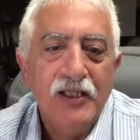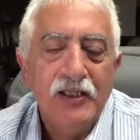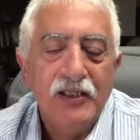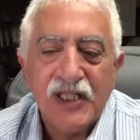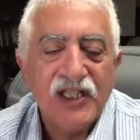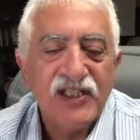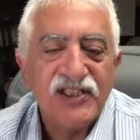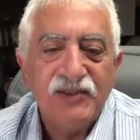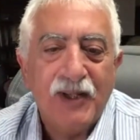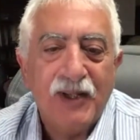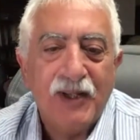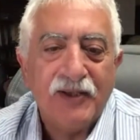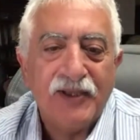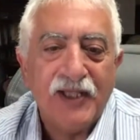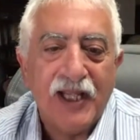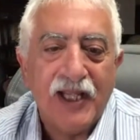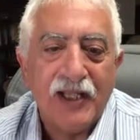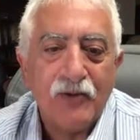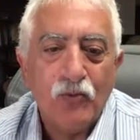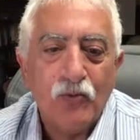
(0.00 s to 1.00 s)
Tell us about
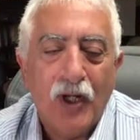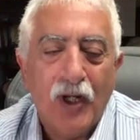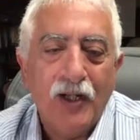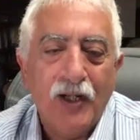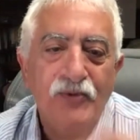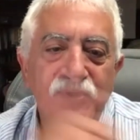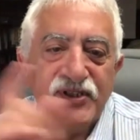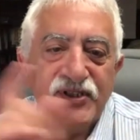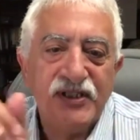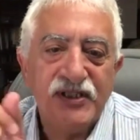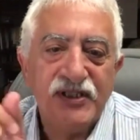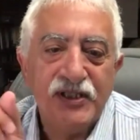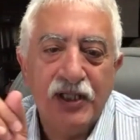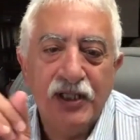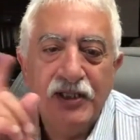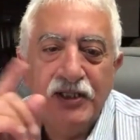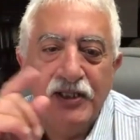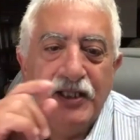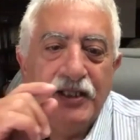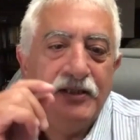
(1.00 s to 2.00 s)
that. Why was it
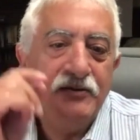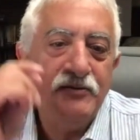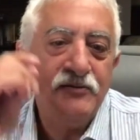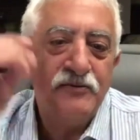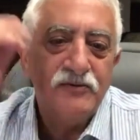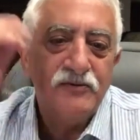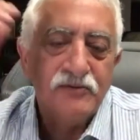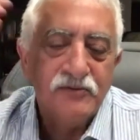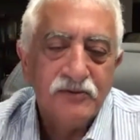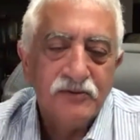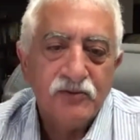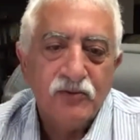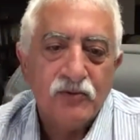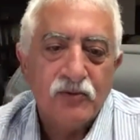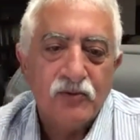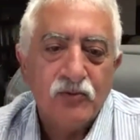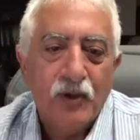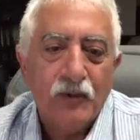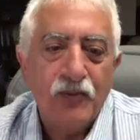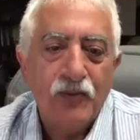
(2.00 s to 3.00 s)
done, and
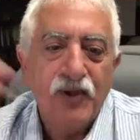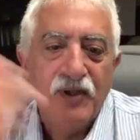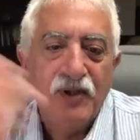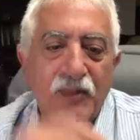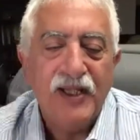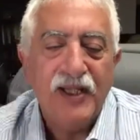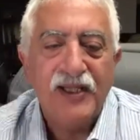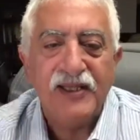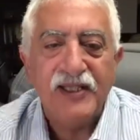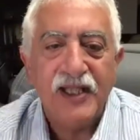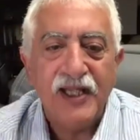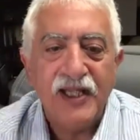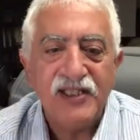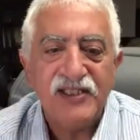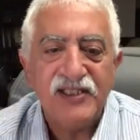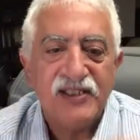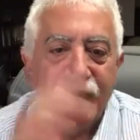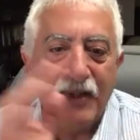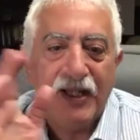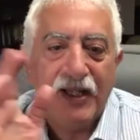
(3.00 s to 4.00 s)
what were the big
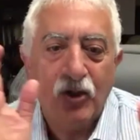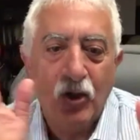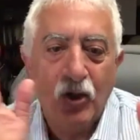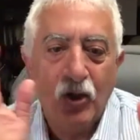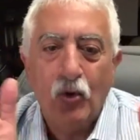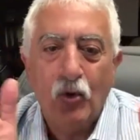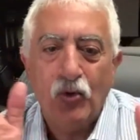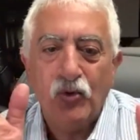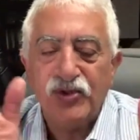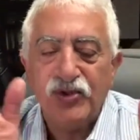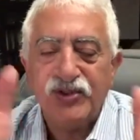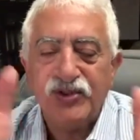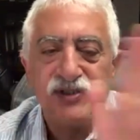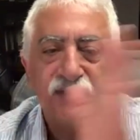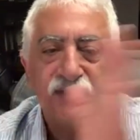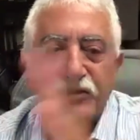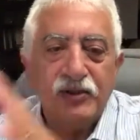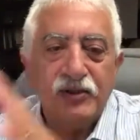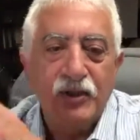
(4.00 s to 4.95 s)
things, the big goals?